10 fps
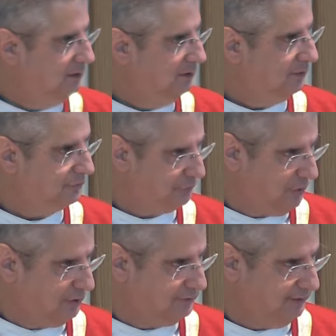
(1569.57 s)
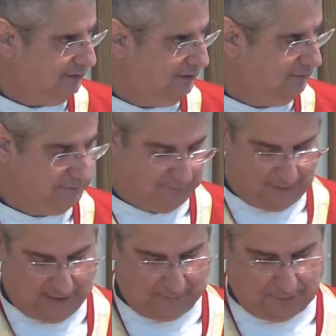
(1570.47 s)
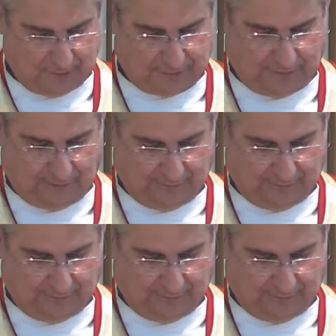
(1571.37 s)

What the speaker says: the source of divine mercy,